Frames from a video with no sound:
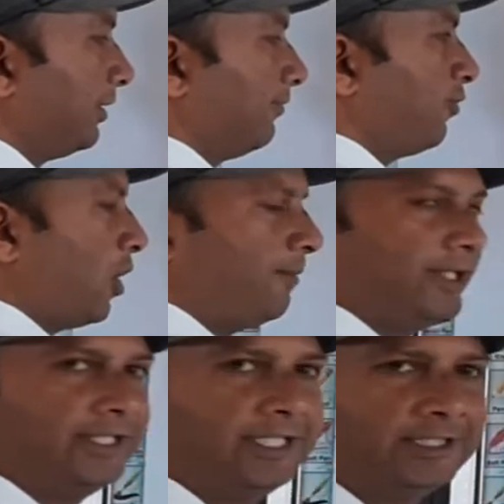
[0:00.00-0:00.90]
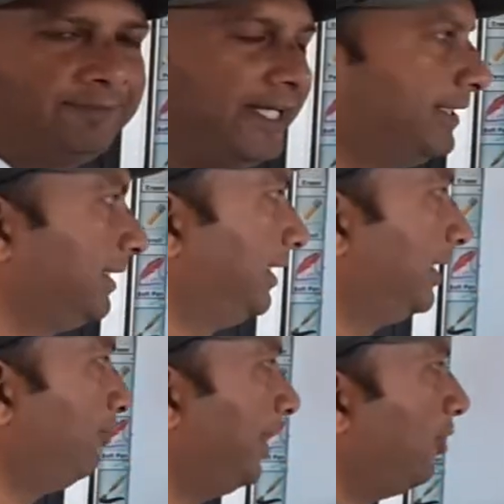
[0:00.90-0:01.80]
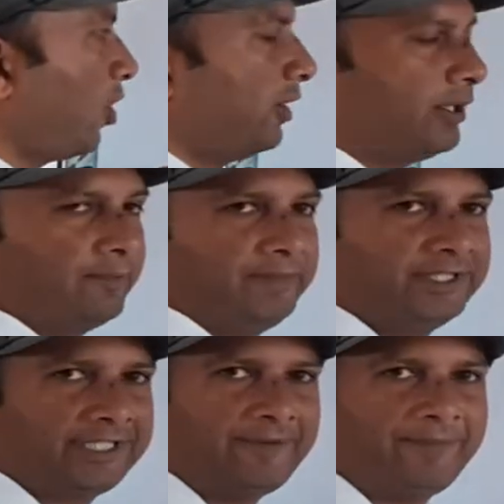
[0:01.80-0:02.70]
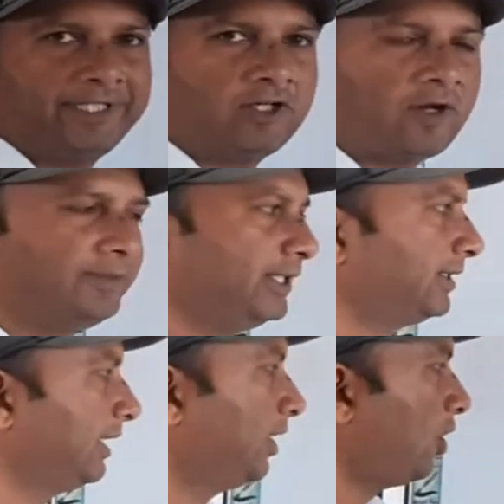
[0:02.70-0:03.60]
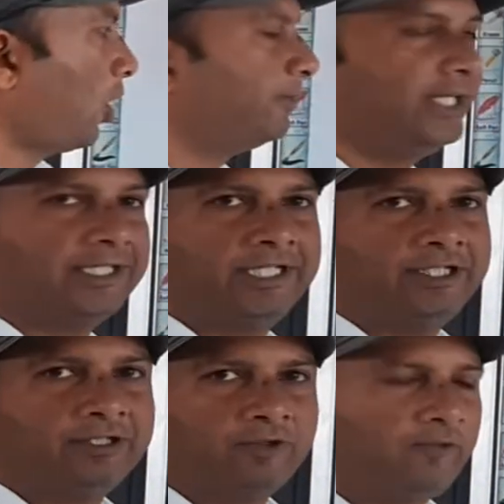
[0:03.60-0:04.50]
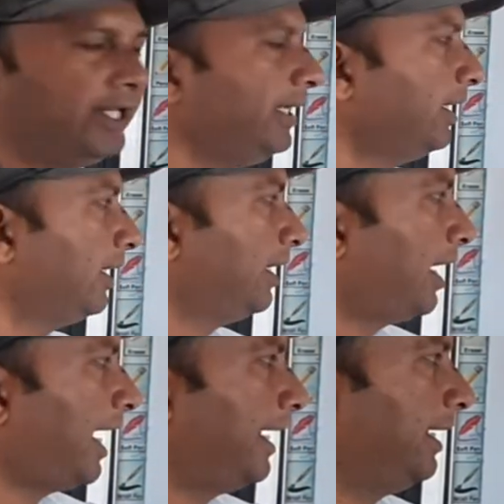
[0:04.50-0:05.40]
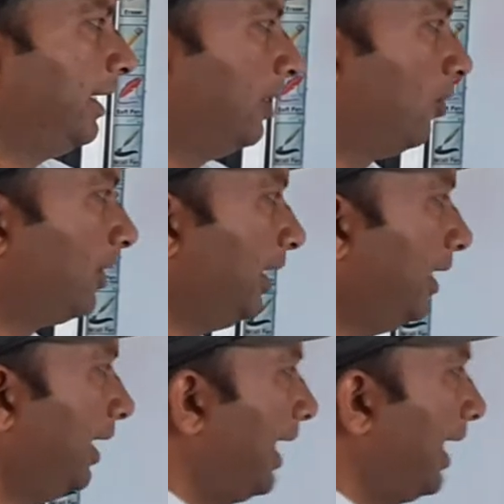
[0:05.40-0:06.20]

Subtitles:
formed in the space. It is very hot, means temperature of this object is very high. Okay,